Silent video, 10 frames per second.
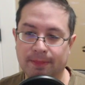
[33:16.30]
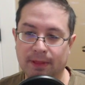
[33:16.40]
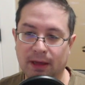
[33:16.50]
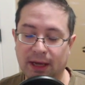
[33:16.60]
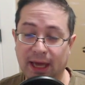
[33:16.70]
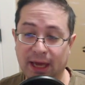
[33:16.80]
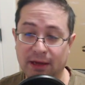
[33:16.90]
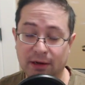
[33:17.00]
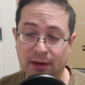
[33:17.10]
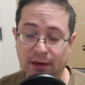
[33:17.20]
And I
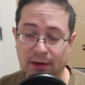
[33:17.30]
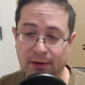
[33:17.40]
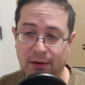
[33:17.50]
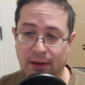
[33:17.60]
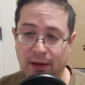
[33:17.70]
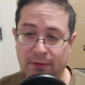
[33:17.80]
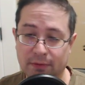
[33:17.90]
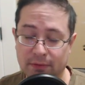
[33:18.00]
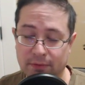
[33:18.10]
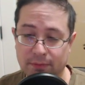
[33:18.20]
hated it
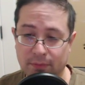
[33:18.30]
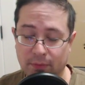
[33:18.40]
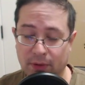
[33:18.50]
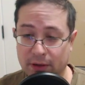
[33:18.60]
when